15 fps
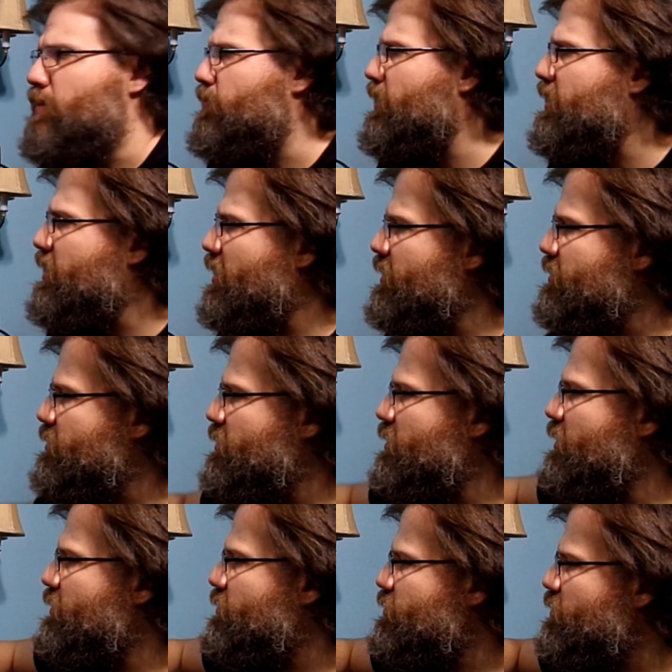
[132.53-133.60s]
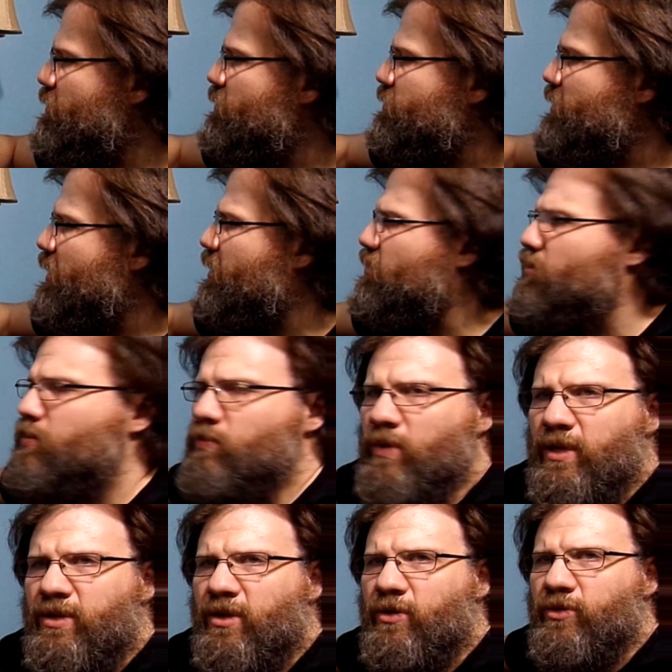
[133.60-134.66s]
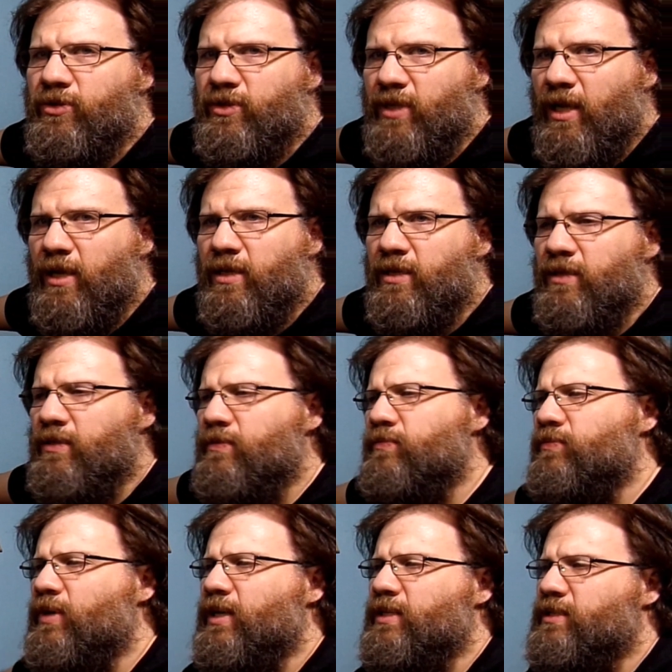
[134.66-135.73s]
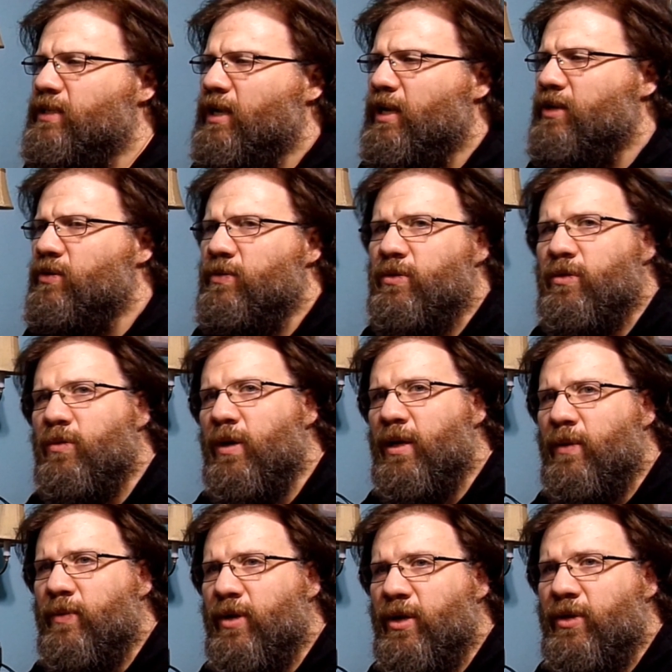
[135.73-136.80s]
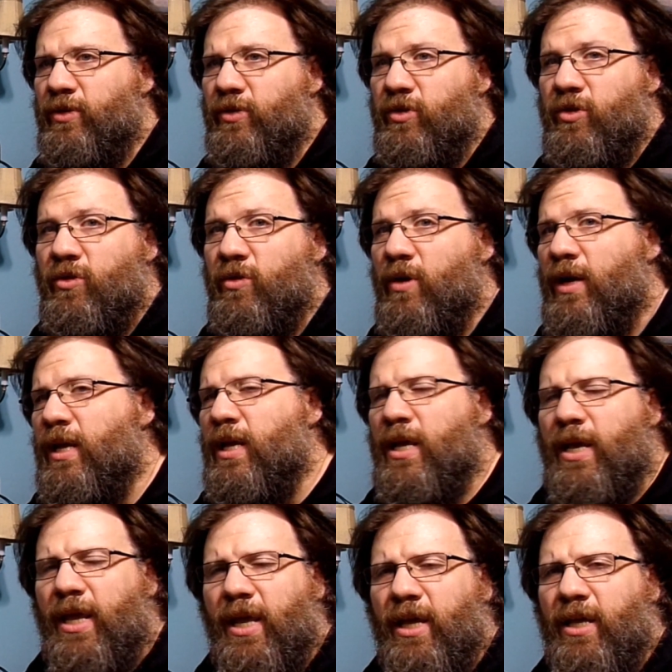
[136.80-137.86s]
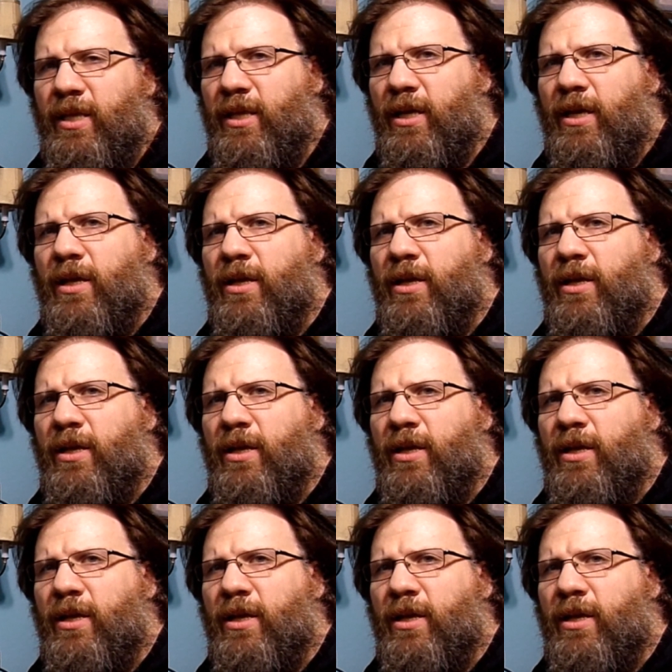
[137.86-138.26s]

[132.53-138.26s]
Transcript: But yes, it's still staying on Windows 10, but I don't know what I'm going to do in